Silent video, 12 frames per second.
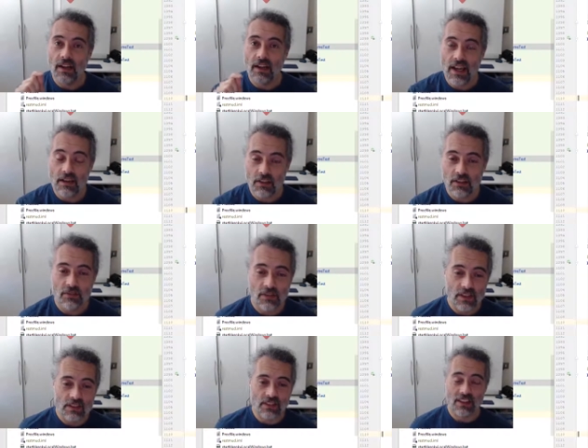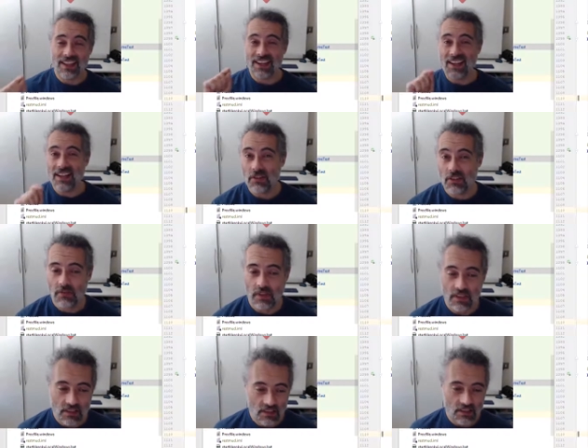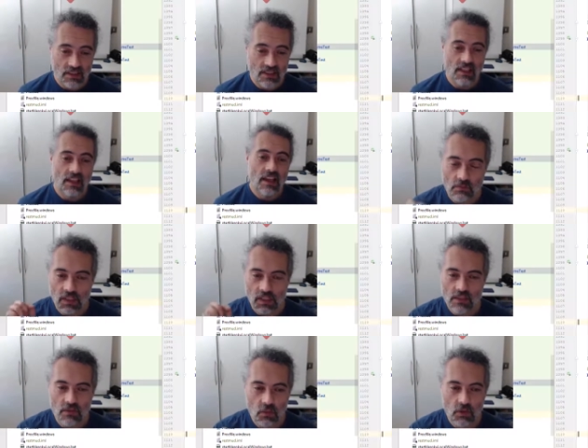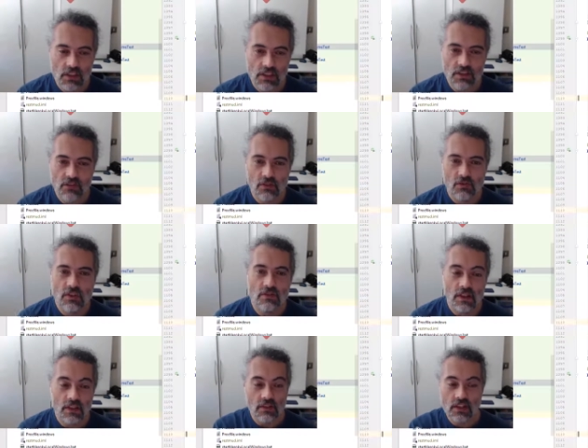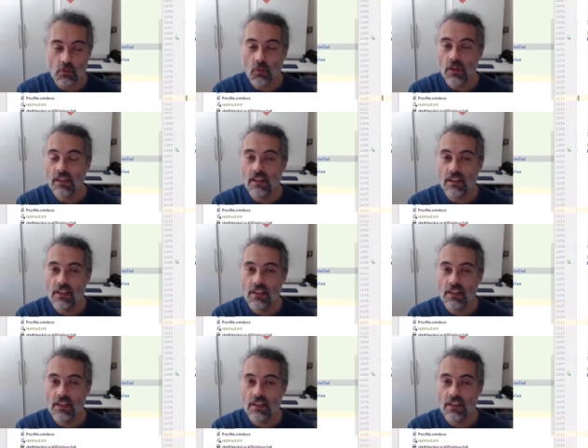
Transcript: I'm going to fix it, and I am going to fix it today. But let's focus in on the refactoring. That's one of the